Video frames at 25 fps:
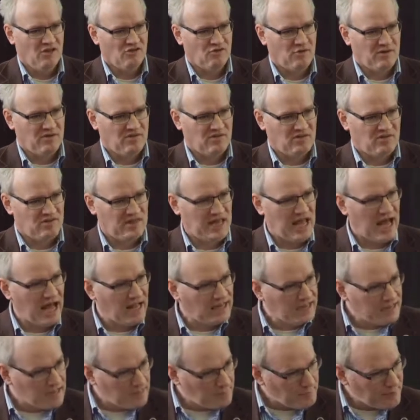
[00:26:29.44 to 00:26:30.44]
So he says the
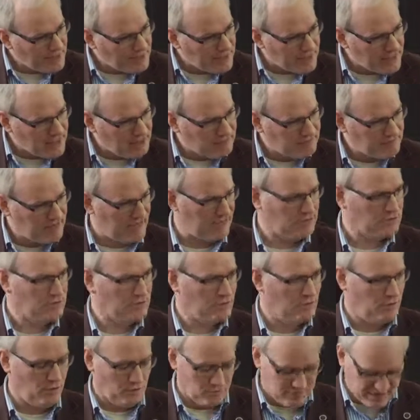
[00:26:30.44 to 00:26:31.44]
underpinning of
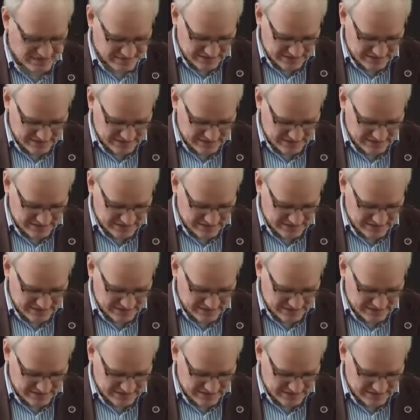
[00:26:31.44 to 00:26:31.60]
natural law